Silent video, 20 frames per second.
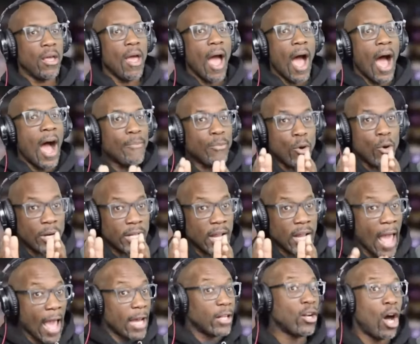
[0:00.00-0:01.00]
I'm going
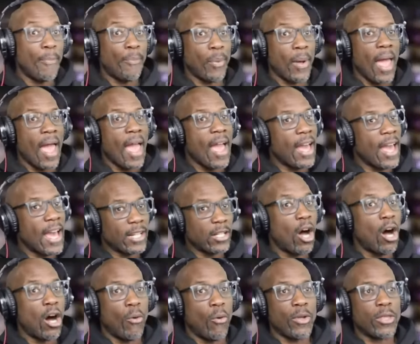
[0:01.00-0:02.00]
head
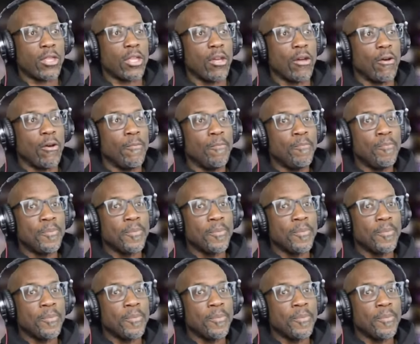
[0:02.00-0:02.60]
on with you.